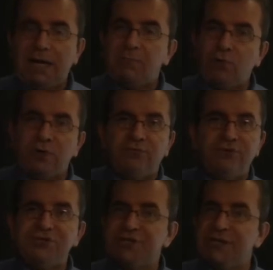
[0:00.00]
more
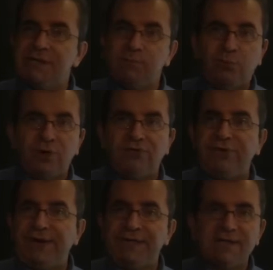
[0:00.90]
efficient, more
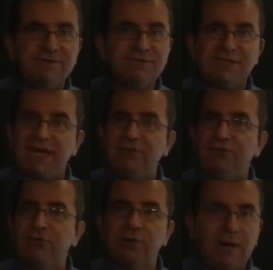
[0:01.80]
effective,
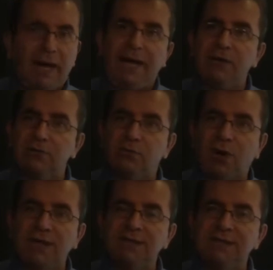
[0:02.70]
safer, higher
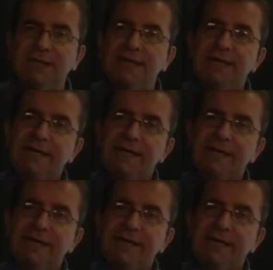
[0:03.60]
quality?